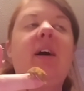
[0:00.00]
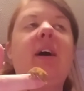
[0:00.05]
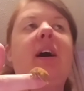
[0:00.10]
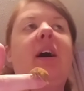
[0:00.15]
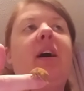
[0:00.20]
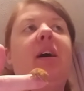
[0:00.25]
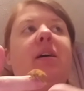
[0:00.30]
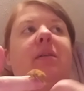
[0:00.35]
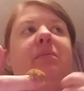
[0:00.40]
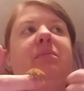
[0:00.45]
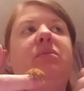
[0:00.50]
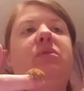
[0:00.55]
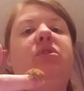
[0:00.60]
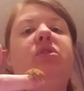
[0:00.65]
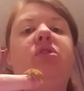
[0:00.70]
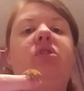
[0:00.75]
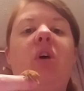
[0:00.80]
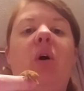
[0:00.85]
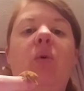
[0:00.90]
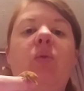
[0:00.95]

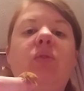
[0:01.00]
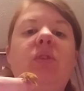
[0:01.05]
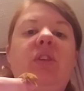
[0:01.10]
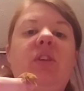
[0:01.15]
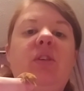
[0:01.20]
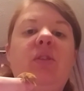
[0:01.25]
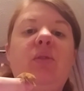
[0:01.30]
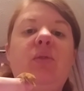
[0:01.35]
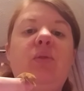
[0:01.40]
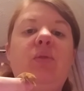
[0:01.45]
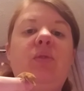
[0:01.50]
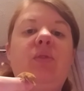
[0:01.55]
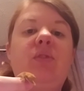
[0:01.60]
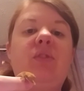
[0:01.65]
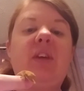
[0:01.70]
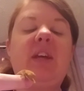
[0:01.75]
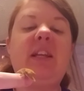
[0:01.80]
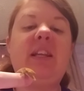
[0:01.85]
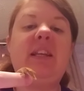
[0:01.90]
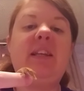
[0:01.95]
Don't use
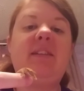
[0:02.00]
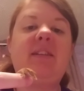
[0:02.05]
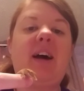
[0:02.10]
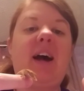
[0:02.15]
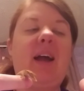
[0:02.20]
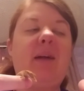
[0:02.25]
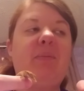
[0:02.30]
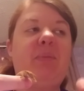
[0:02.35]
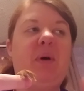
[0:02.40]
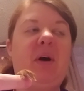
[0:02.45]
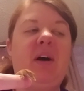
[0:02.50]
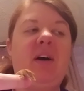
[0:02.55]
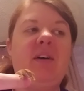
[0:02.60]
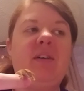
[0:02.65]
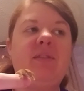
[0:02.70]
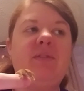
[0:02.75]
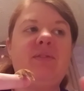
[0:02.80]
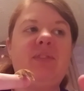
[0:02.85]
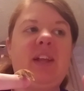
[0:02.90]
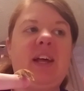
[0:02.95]
any type
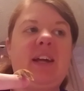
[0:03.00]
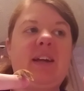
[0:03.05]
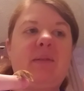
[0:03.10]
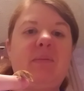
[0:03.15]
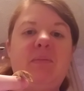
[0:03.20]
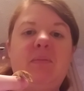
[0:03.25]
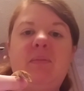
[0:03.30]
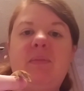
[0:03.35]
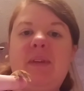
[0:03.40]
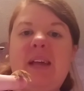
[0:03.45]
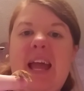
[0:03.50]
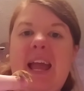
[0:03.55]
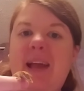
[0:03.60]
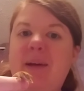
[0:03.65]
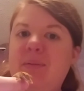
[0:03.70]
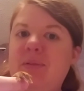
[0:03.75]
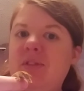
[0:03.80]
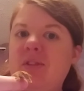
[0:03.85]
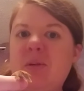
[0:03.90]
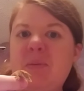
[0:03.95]
of, like,
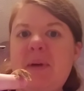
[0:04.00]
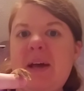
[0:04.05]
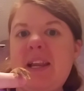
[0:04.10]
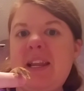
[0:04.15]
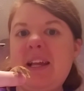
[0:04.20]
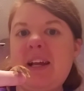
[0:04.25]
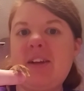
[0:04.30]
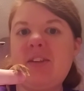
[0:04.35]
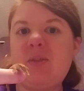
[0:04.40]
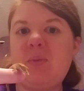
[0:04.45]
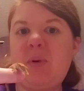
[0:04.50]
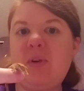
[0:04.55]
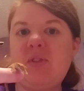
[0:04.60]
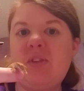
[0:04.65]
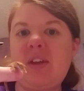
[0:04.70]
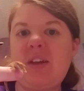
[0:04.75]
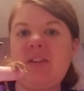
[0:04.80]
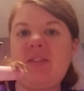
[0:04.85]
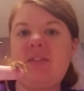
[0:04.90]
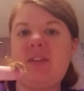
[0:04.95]
hamster bedding, I suppose
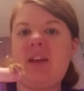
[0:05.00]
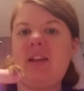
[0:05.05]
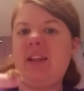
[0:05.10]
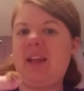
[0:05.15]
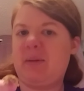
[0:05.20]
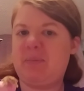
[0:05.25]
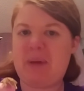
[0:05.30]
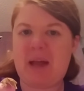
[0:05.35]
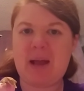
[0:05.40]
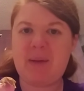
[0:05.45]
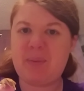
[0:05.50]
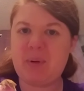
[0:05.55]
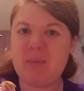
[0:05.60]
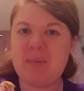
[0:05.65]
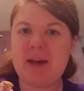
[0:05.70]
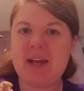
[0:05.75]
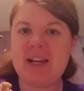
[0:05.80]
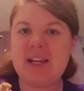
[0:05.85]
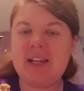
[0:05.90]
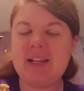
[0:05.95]
I could say, like paper
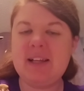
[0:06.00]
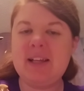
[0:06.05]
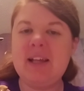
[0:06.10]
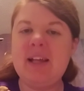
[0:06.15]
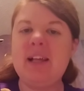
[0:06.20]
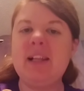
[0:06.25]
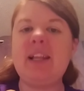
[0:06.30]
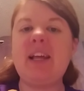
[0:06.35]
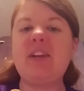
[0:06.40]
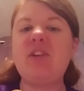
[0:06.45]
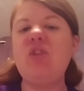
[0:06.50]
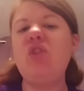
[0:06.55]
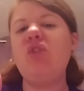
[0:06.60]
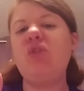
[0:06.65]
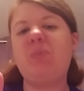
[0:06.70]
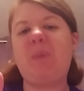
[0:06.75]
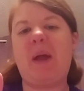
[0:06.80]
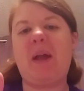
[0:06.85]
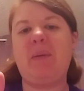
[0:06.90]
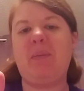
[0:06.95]
bedding. Like
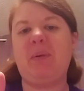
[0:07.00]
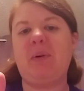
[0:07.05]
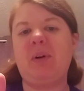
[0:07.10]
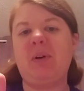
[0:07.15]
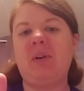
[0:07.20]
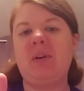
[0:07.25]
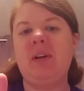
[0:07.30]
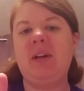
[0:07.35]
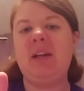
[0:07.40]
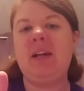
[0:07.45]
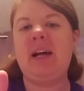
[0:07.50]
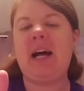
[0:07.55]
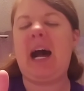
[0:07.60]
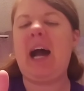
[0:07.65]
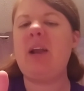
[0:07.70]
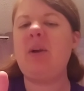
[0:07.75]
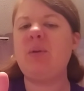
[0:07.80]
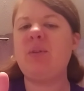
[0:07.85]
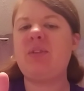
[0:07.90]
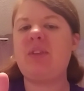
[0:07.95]
newspaper,
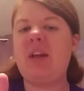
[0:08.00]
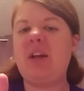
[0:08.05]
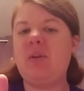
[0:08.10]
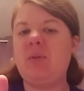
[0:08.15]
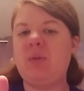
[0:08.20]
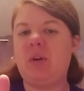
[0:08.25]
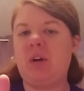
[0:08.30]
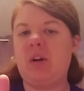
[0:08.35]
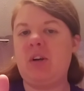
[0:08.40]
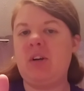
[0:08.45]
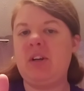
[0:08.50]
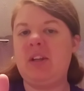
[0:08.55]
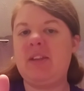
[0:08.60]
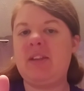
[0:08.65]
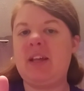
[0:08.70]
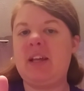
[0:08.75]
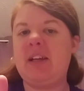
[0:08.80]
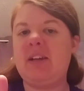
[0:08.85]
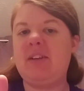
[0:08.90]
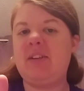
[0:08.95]
I don't think hurt
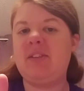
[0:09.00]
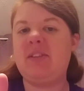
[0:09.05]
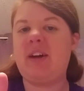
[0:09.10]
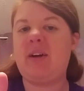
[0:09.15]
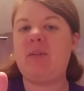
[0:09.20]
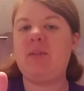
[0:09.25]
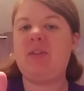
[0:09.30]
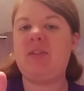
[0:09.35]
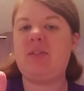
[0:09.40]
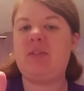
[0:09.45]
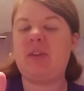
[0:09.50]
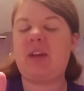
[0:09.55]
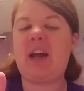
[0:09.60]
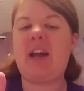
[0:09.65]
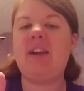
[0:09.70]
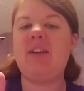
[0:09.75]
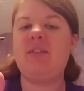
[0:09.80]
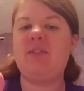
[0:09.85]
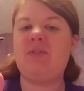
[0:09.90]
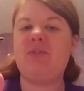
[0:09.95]
anything, because that would
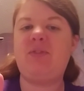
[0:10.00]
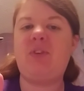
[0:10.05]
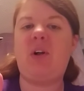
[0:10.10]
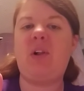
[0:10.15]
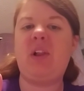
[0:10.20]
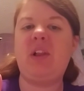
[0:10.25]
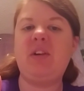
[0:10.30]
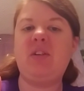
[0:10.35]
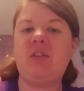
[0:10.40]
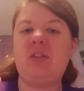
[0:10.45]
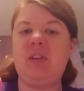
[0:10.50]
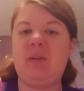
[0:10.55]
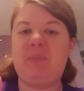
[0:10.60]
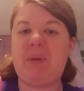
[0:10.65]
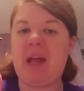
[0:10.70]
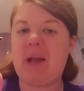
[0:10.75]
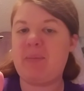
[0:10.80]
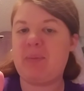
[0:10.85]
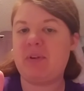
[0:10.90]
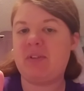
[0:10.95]
kind of fall under the
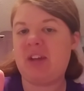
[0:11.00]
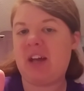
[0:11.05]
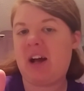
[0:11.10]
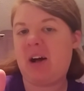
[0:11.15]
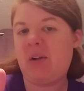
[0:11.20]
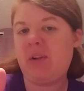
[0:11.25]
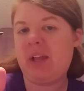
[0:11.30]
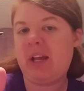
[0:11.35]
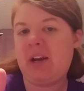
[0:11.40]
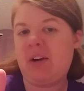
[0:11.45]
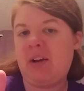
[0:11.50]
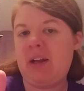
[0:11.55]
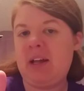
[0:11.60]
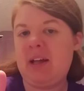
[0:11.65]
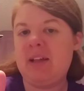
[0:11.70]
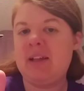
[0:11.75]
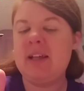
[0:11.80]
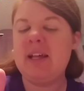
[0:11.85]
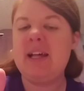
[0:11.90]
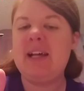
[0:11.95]
paper towel
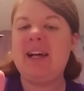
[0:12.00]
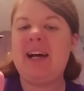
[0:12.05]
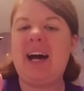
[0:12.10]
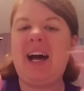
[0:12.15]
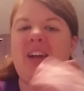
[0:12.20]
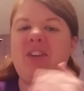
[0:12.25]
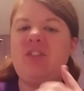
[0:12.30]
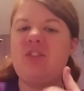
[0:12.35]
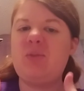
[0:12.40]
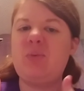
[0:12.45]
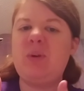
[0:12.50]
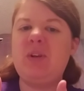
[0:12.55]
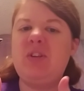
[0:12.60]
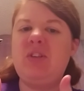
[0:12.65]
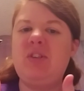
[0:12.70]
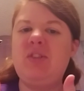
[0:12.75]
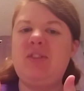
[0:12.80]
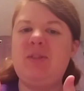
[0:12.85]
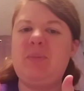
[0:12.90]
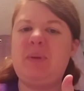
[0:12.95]
area. I just
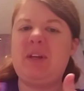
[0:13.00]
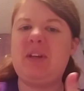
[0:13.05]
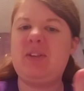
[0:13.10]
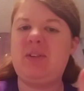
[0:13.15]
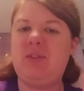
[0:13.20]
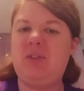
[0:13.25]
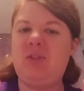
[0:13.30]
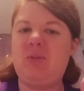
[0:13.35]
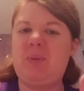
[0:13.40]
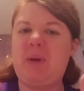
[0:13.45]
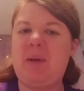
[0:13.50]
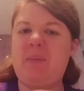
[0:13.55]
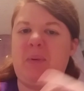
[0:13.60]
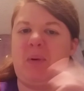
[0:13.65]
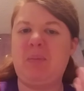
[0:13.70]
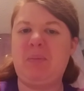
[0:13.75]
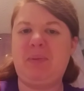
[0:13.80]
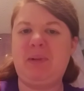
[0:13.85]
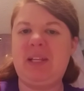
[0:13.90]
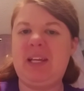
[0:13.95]
wouldn't use it because
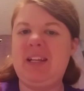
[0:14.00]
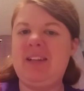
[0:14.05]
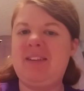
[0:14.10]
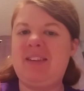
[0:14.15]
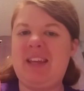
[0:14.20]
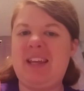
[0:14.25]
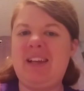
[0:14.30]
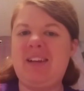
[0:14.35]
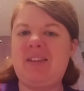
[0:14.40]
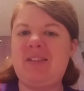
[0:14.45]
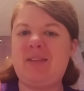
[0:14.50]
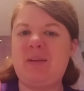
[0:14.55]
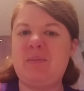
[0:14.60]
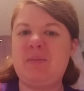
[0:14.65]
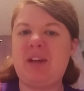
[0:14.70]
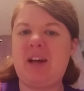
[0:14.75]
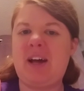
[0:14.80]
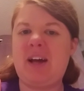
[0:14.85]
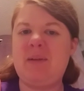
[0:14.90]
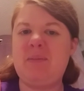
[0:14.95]
newspaper bleeds ink
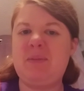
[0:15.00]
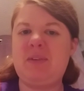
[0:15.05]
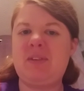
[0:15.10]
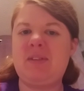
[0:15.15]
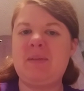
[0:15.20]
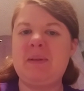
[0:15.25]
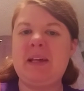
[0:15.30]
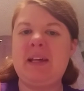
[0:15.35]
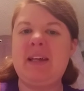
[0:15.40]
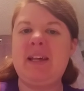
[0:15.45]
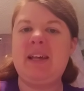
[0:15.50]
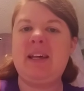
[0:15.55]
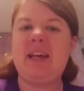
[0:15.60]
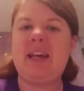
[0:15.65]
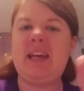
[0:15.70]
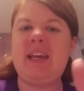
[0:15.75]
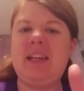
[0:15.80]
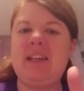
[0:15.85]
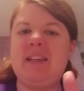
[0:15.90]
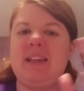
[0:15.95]
sometimes,
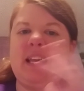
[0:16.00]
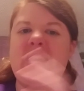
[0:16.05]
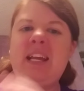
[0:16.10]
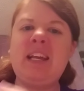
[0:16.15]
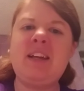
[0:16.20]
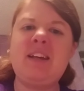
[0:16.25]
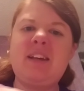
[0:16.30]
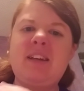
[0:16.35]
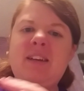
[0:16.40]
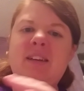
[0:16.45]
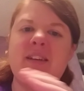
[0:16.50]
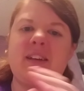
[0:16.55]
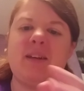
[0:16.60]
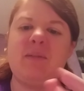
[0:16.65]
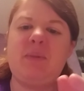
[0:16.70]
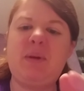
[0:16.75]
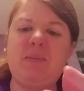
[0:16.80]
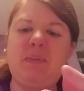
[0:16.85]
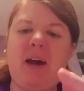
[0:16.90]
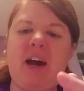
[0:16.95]
and ink
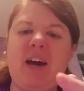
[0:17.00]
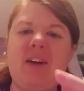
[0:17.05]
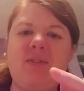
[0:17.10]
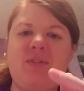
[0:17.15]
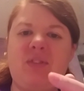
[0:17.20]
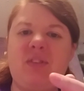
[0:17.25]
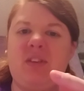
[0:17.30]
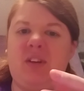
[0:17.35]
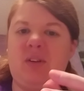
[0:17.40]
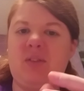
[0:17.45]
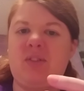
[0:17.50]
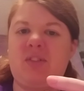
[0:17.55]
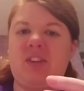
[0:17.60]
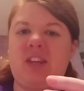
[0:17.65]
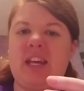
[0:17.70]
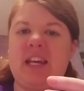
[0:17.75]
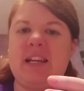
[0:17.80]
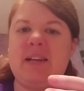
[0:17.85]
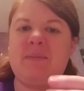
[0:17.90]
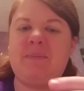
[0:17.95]
can be bad for their
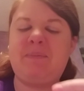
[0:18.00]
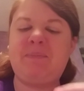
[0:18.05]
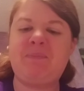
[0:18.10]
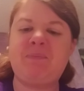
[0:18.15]
skin